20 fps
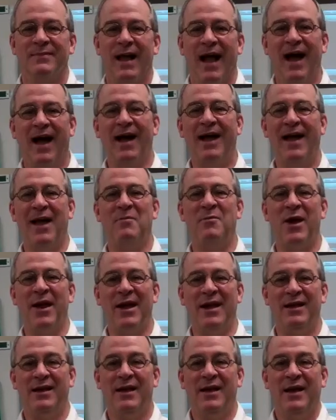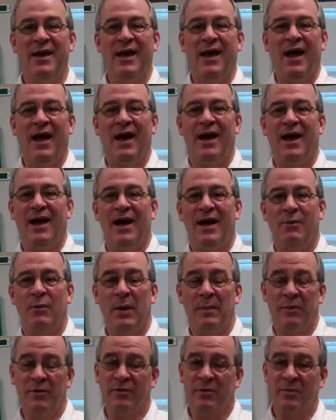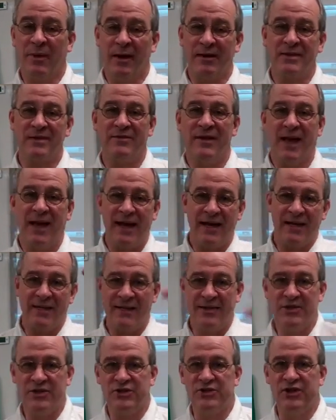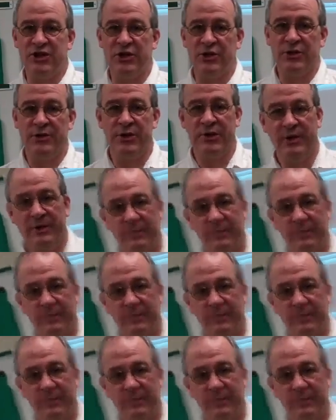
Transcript: Hi, I'm Rand uh, Whipple from Box of Light, and this is Jude.